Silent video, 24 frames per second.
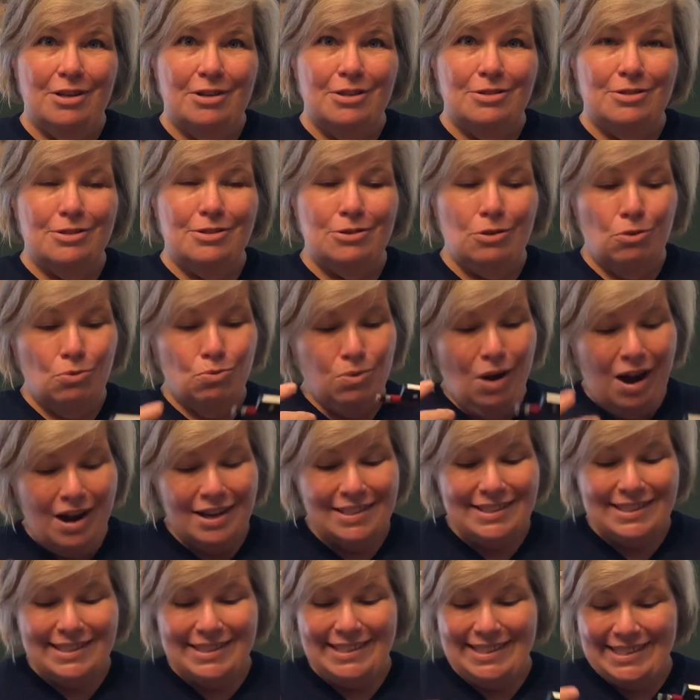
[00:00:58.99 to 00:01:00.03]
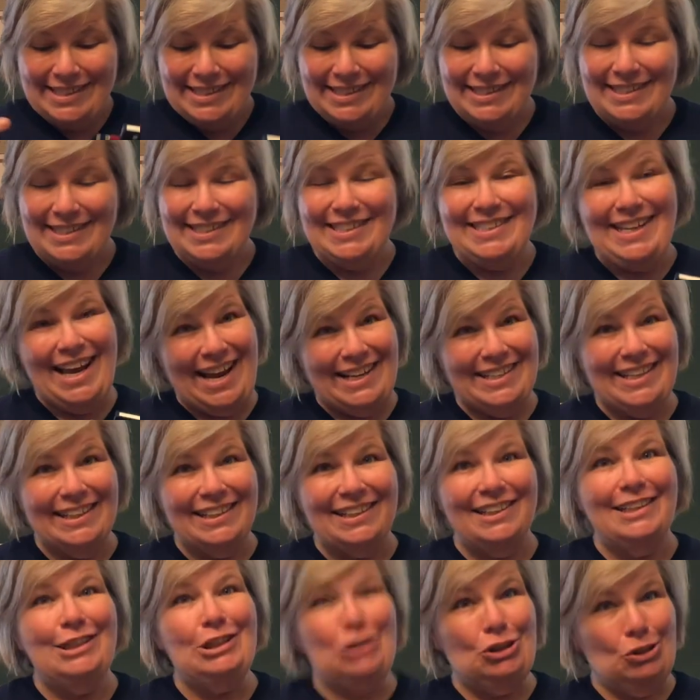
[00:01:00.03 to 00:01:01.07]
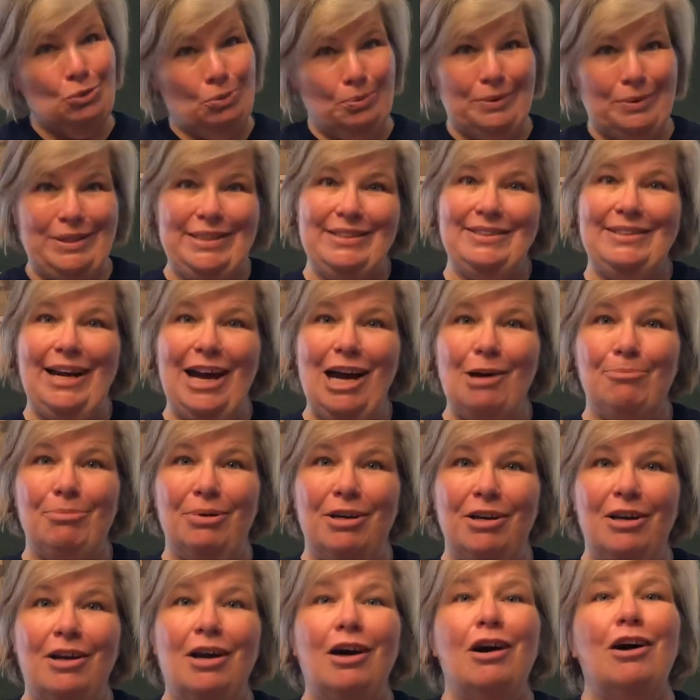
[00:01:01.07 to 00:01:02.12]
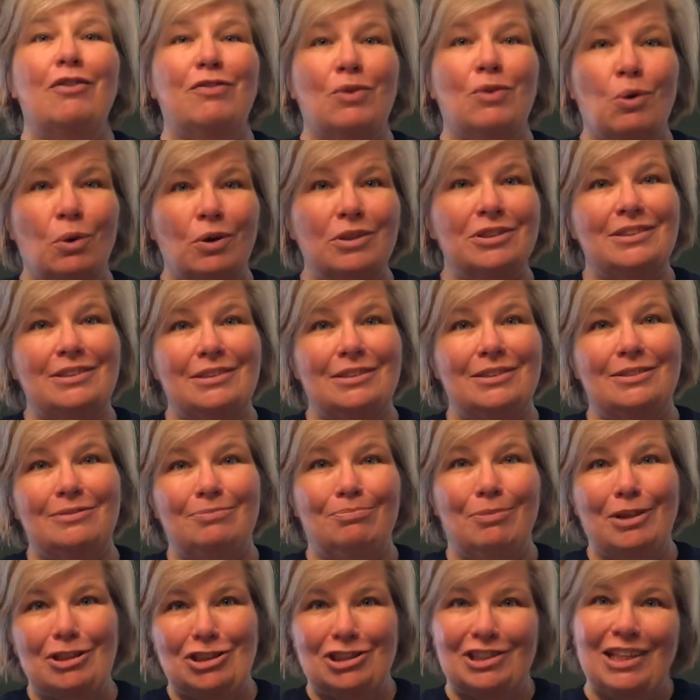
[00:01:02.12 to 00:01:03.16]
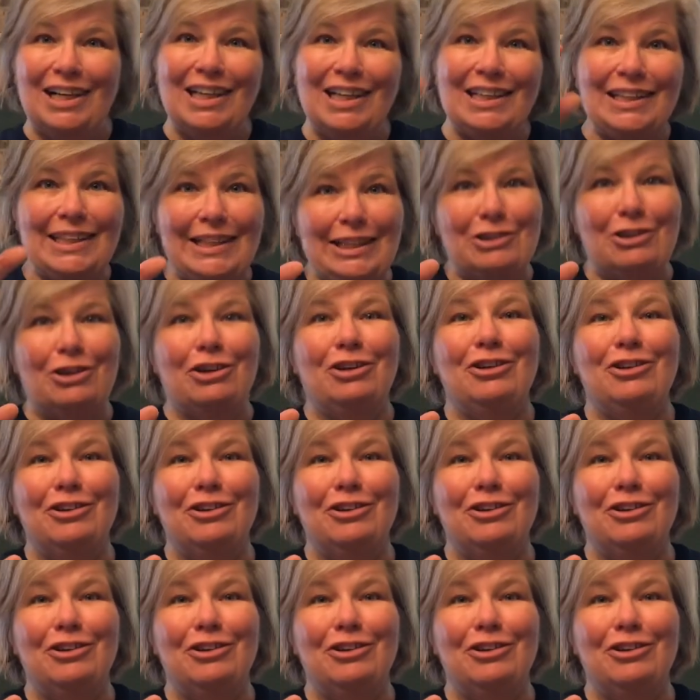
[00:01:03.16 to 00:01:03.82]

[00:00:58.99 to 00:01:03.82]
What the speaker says: So rosin is technically tree sap. Of course, it's much cleaner